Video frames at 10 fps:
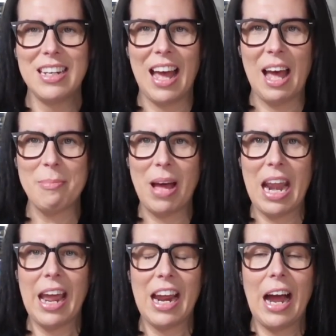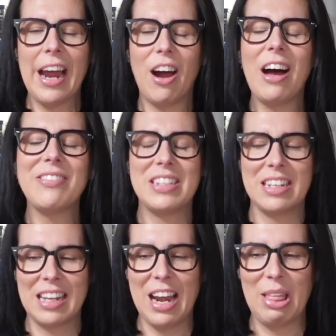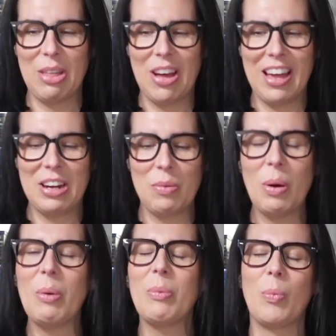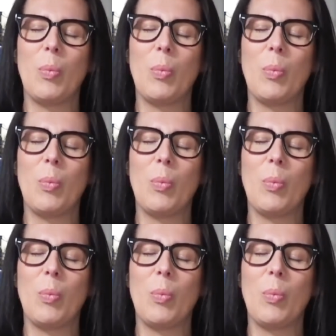And I often kind of thought, what